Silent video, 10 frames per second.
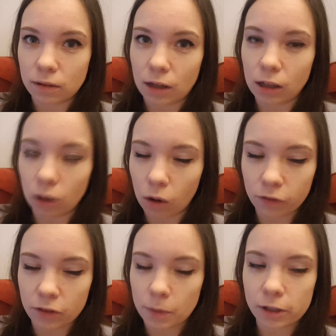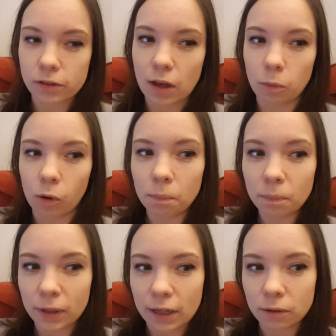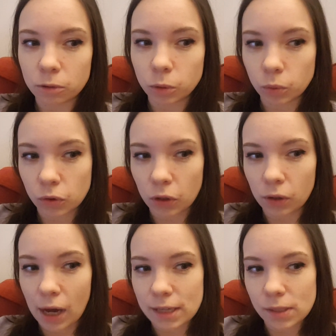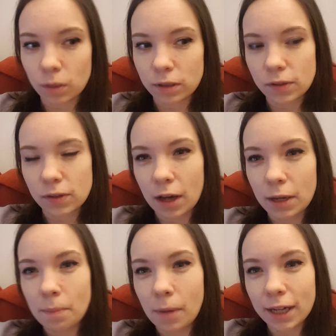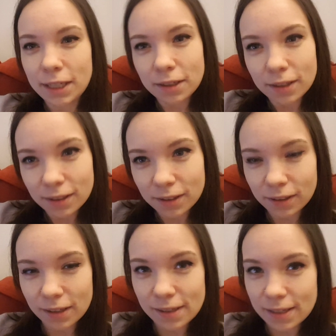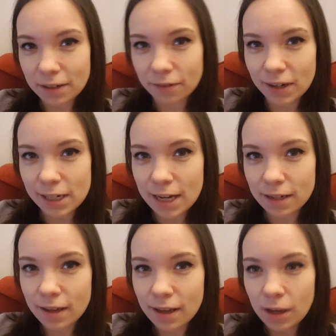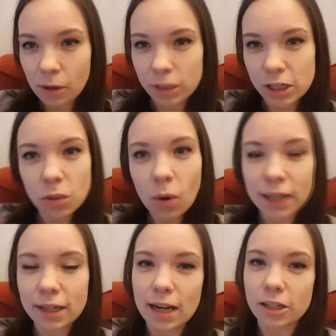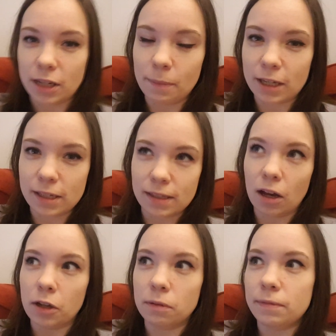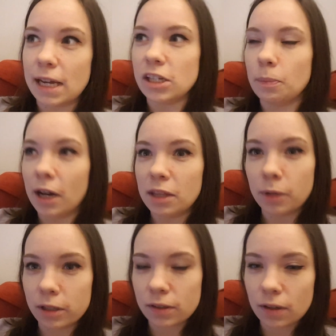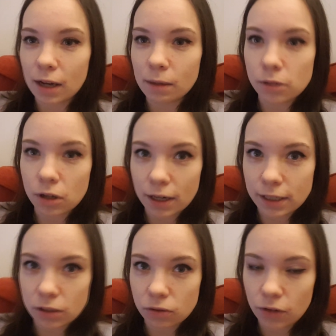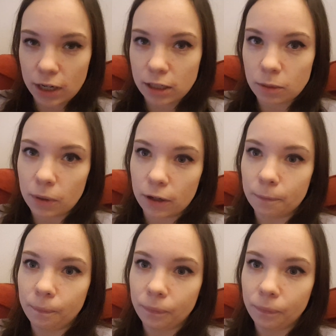a lot of the books that I want, but it also has ones that I might consider reading, which is quite good, actually, because I tend to buy the books that I'm dying to read, but